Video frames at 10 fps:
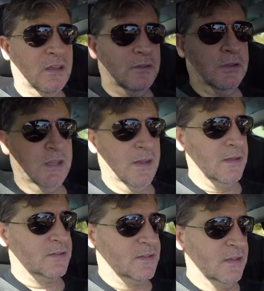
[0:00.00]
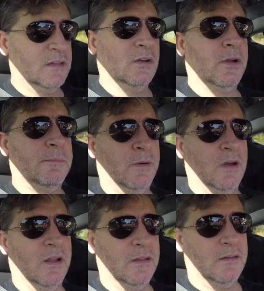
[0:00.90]
you can now set the
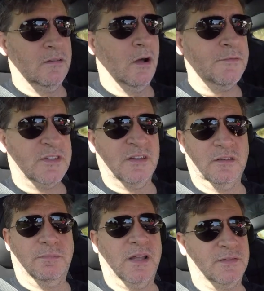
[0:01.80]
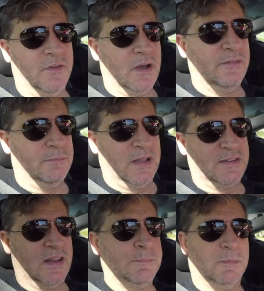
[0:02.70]
autopilot offset to plus five,
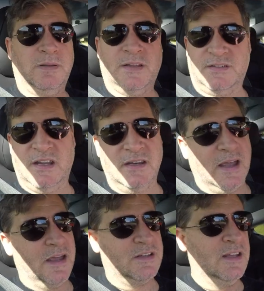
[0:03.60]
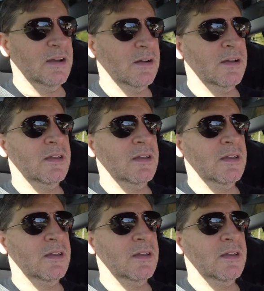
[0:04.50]
plus up to plus 10 k's an hour,